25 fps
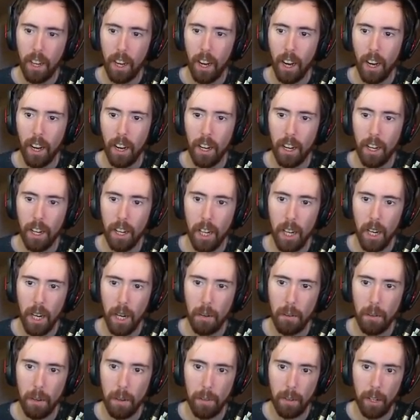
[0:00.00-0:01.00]
When
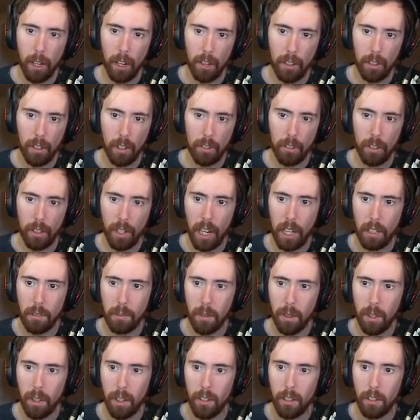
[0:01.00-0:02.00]
McConnell calls out
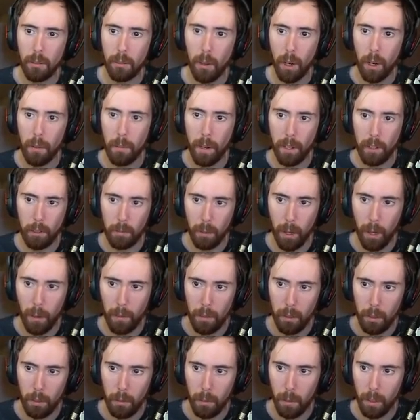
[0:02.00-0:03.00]
Asmongold, at this point he makes
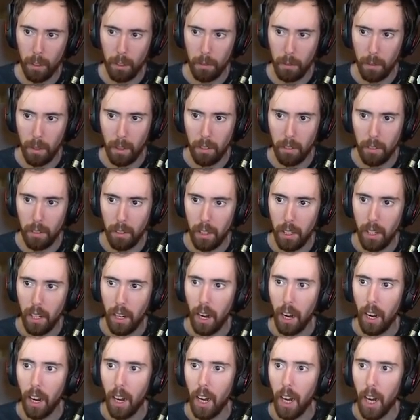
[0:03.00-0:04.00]
promises, breaks them easily.
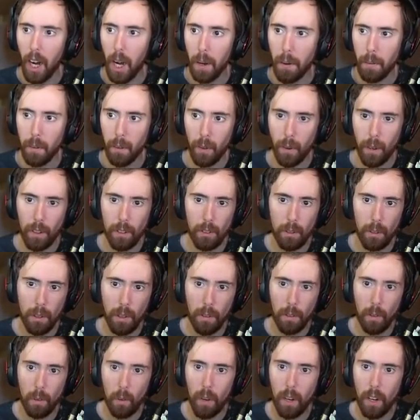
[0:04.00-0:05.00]
Always do
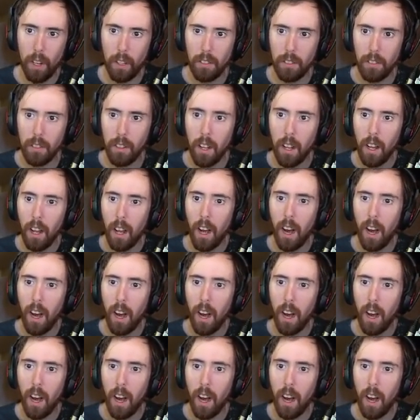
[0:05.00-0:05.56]
whatever he wants.